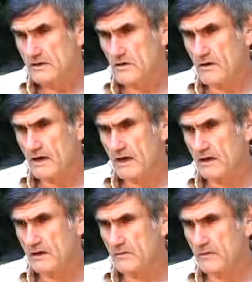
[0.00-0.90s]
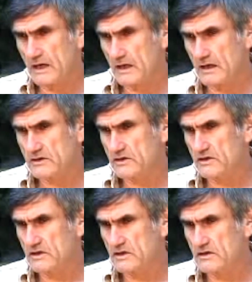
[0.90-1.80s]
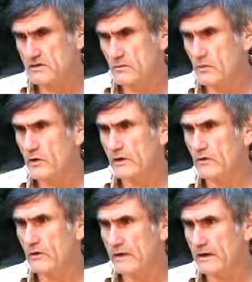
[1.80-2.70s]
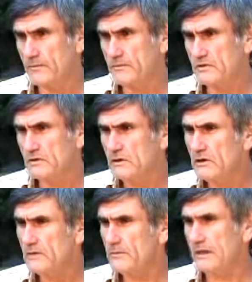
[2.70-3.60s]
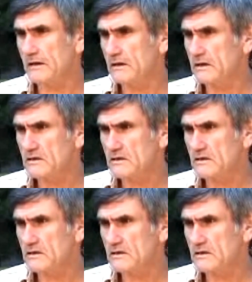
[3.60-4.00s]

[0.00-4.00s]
So I had in my consciousness as a boy growing up to learn about